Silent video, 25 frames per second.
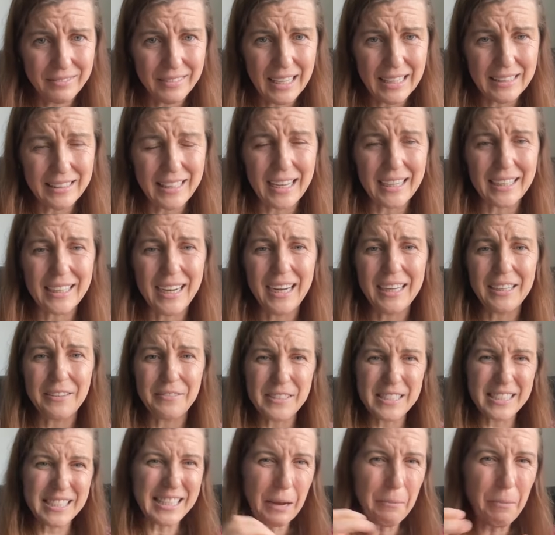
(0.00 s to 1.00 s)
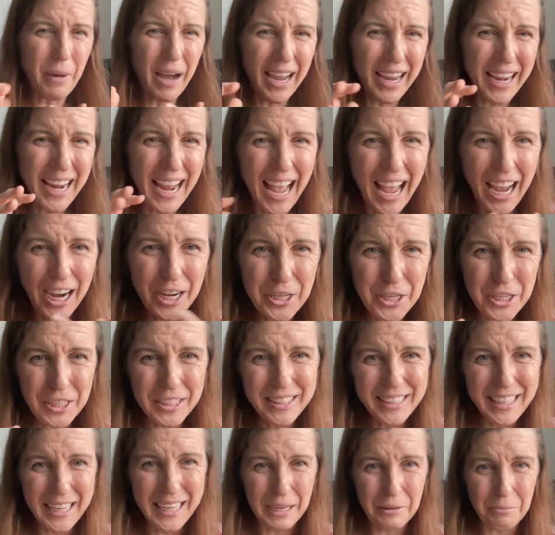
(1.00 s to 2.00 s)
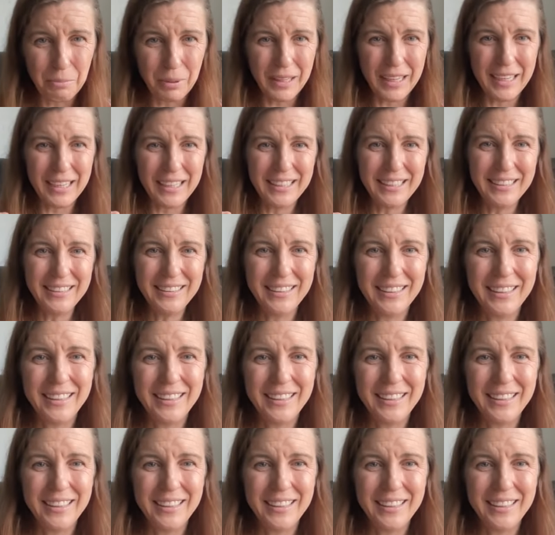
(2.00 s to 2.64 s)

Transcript: that kind of semi-action gameplay.